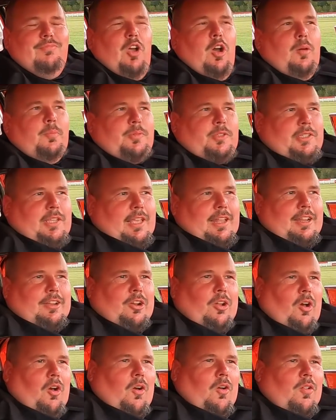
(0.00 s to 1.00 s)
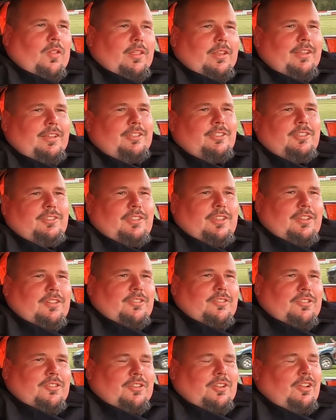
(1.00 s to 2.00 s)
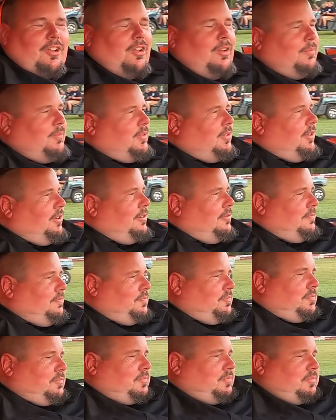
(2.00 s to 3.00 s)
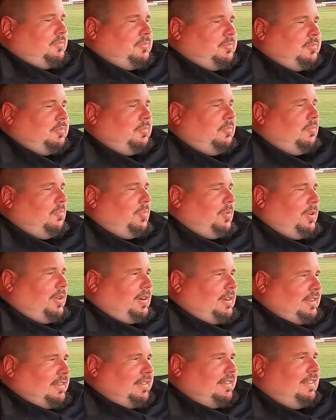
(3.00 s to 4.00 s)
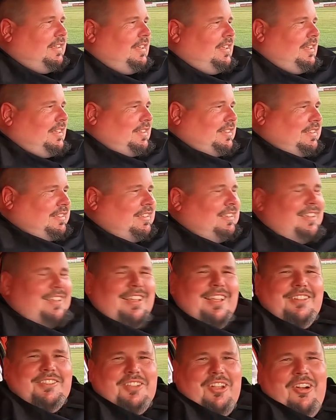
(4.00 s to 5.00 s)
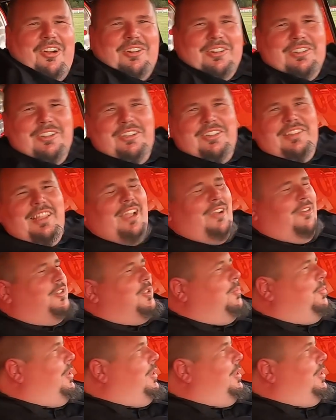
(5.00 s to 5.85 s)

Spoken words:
upset it all, and it just didn't hook up. So, but it's all good. That was a